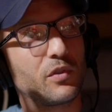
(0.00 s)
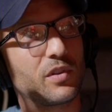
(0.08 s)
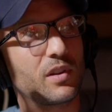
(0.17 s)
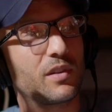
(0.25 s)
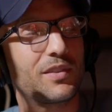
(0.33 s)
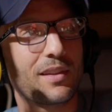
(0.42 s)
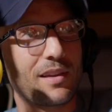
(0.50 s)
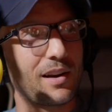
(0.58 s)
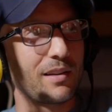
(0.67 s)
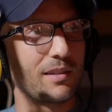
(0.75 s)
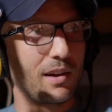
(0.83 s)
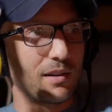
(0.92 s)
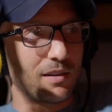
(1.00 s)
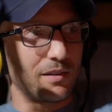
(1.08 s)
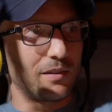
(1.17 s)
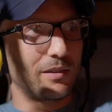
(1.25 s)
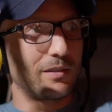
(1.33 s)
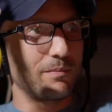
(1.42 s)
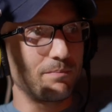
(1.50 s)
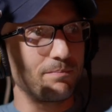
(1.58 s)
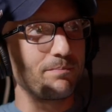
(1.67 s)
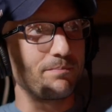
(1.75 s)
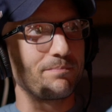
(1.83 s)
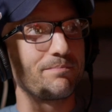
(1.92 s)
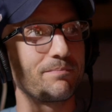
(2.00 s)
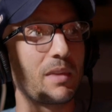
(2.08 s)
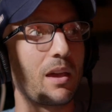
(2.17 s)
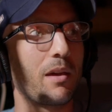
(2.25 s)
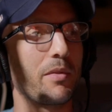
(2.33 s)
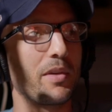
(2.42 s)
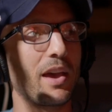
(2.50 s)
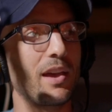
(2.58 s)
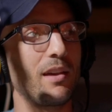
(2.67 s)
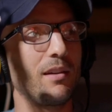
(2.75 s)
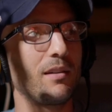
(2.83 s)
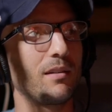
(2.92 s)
shouldn't have said that out loud because they,